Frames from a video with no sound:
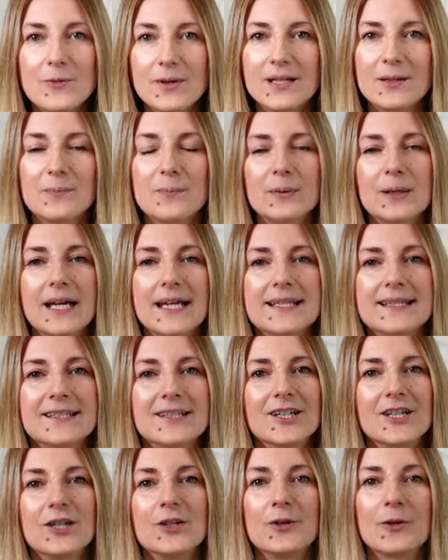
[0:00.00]
with a
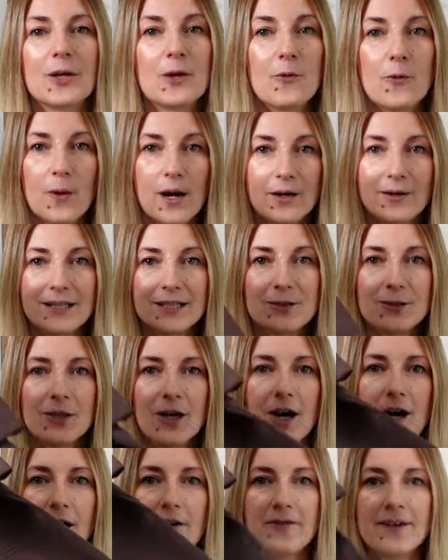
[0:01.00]
blazer. You can wear it to
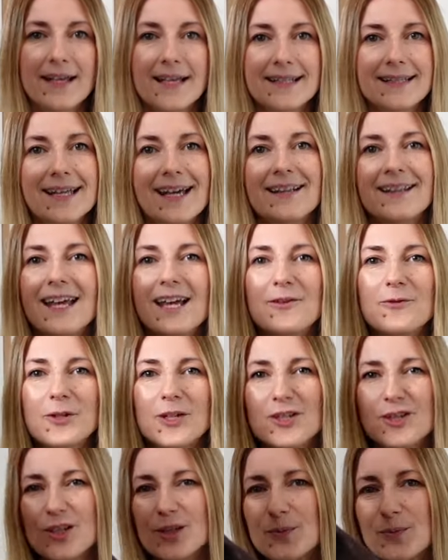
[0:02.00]
the office and then you
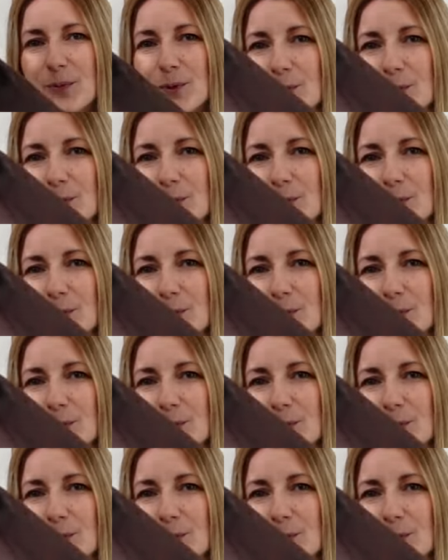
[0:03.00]
can just